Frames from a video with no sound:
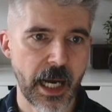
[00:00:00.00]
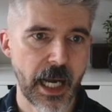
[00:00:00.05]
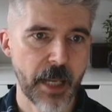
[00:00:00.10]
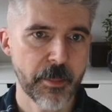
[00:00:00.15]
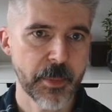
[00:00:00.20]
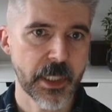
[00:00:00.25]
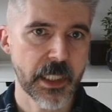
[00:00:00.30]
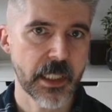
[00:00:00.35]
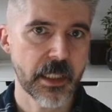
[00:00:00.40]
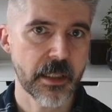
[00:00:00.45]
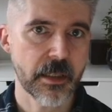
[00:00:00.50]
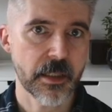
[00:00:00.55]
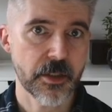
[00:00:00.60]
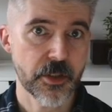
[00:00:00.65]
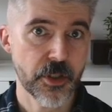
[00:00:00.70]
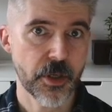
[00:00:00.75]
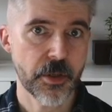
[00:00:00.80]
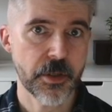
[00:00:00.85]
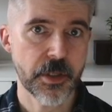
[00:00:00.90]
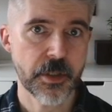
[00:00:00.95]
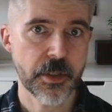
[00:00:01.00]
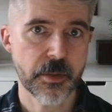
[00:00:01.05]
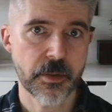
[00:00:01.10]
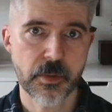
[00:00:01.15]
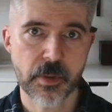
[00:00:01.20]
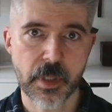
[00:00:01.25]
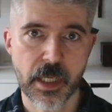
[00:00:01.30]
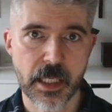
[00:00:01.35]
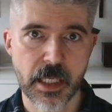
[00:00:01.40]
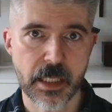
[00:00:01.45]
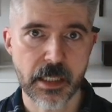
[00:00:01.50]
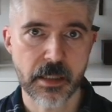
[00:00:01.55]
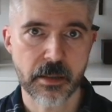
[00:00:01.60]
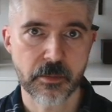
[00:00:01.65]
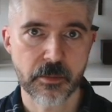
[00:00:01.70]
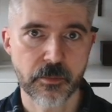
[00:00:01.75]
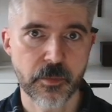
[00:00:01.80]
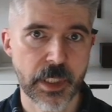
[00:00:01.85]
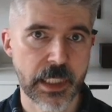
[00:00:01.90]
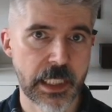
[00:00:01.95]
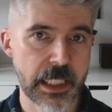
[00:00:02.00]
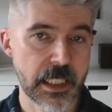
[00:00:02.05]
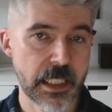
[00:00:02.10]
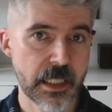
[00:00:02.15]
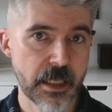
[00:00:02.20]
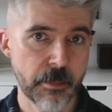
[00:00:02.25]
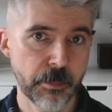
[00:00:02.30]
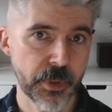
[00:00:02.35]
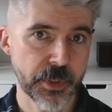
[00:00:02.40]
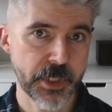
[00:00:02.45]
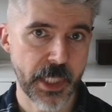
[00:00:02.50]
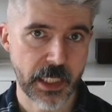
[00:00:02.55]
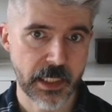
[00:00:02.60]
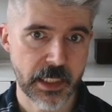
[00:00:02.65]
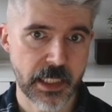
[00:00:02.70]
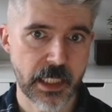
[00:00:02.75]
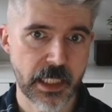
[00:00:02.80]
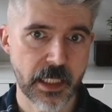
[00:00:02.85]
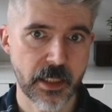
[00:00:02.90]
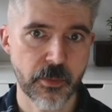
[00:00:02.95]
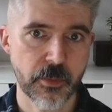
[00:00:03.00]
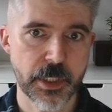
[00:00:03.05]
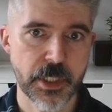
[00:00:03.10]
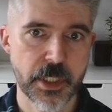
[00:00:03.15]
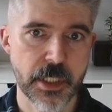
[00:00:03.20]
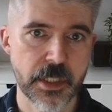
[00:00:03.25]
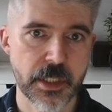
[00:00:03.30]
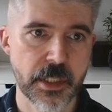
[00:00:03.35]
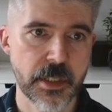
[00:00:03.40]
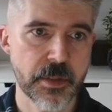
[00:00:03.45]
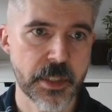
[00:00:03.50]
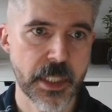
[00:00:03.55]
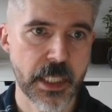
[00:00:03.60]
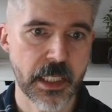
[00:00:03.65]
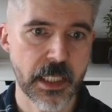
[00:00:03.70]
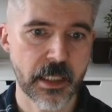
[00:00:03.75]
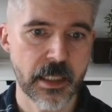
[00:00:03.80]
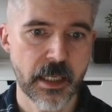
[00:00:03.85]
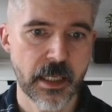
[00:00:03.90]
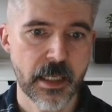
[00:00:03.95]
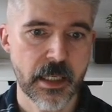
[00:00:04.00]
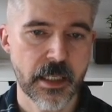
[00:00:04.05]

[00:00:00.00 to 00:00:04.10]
going to show you a really simple technique, which is using